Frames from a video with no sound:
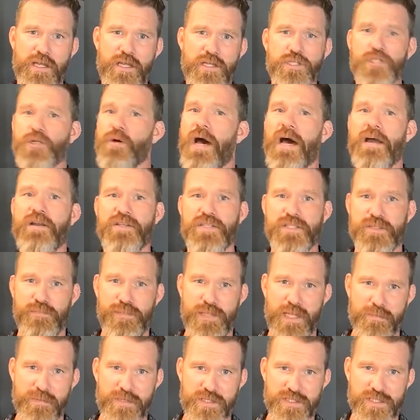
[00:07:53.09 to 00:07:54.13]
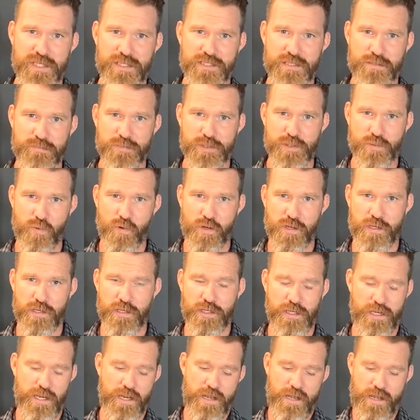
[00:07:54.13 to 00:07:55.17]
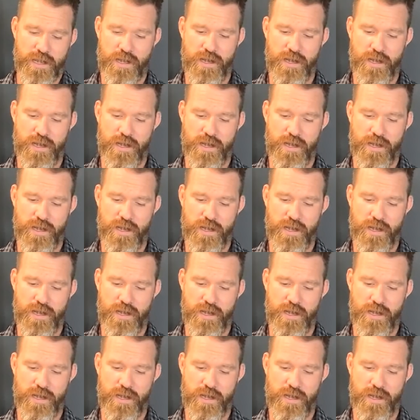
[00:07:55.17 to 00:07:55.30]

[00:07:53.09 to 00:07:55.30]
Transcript: So how does the plumbing systems work?